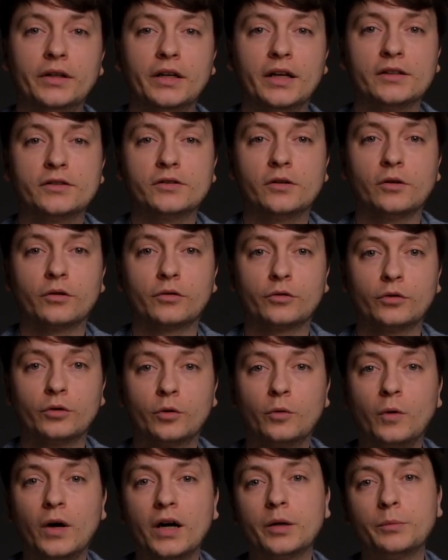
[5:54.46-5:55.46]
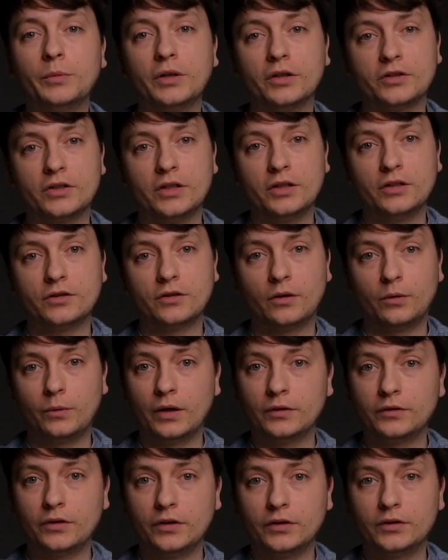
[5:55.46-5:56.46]
has gone through quite a bit of change
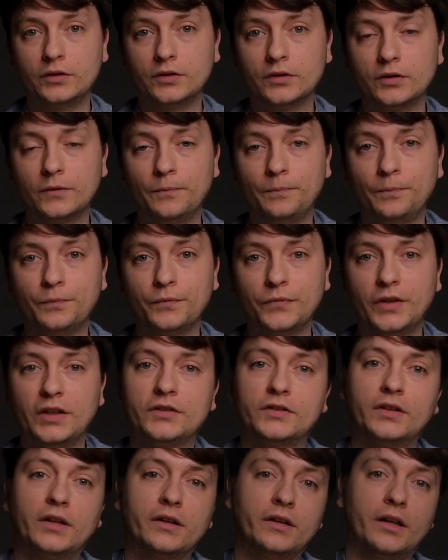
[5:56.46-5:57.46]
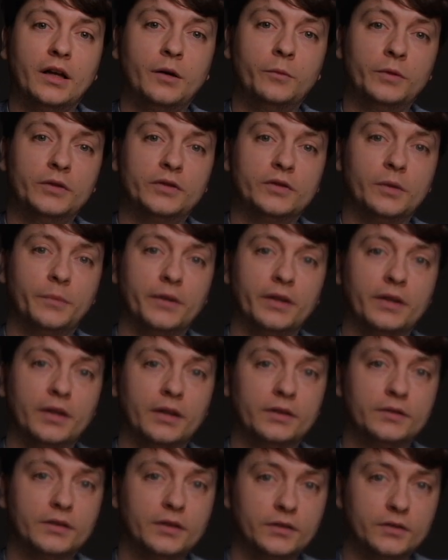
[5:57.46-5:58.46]
throughout the years. They started out with something
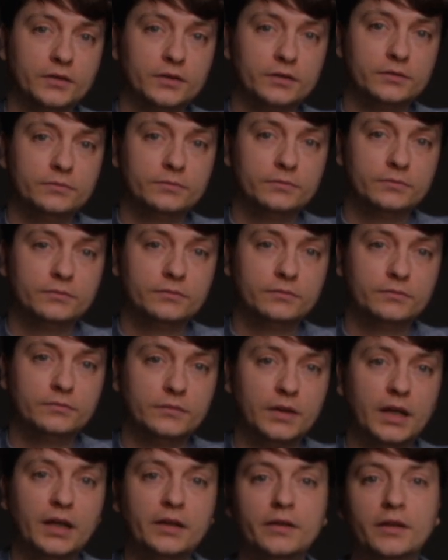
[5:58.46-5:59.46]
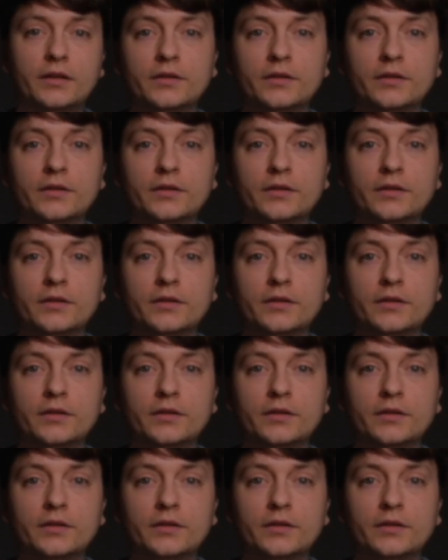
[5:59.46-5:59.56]
like this, and then